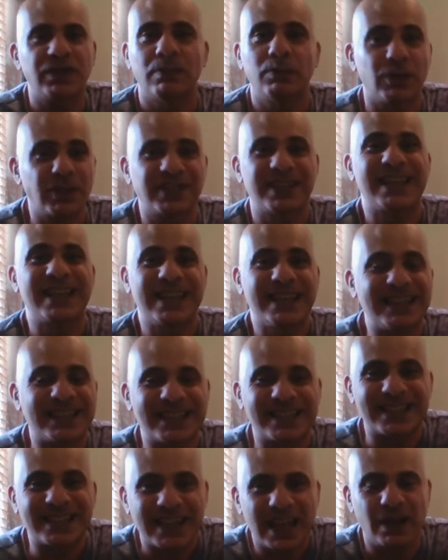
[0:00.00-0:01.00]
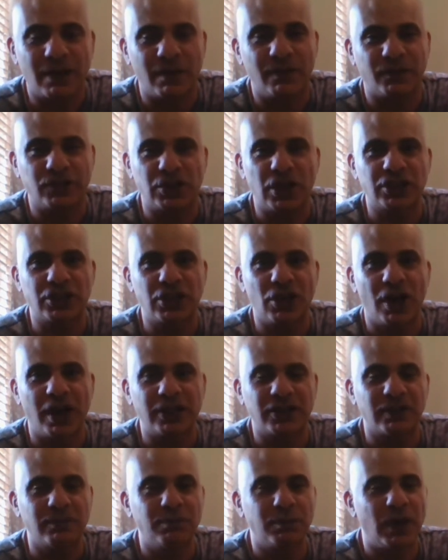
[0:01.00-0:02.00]
I'm not saying instead of Jesse
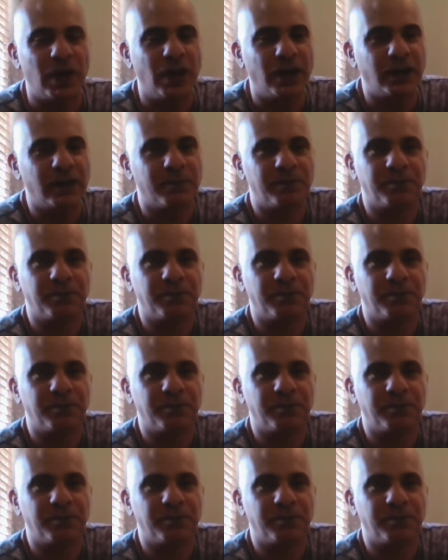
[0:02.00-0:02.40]
Eisenberg,